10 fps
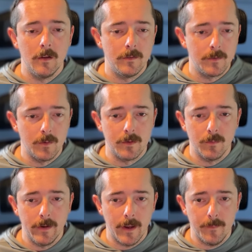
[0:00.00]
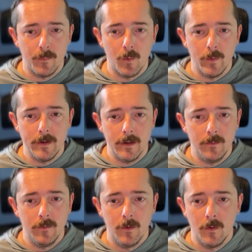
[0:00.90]
So to recap what we
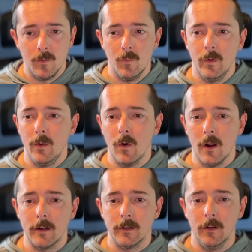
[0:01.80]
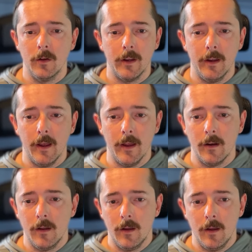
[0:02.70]
did, we were actually looking at
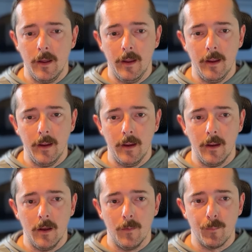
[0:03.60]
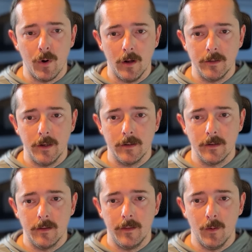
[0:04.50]
a project
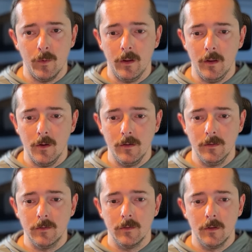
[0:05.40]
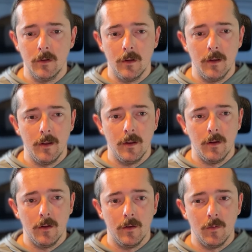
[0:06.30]
that we use,
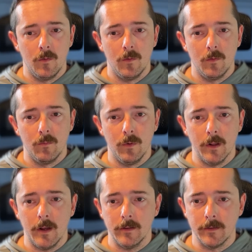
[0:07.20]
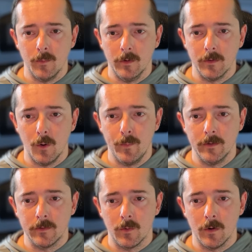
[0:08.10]
realized it was open
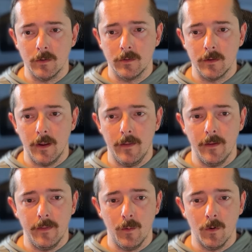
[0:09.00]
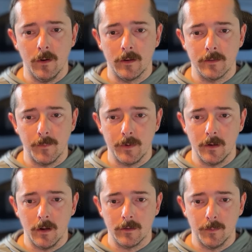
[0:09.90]
source and that they were accepting
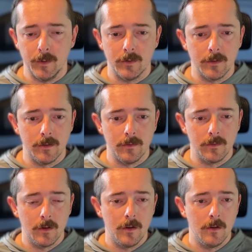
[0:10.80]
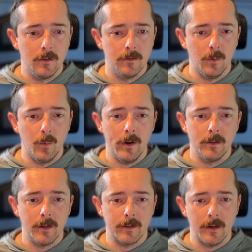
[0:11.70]
contributions. So we went
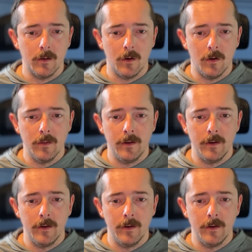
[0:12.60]
and checked out all the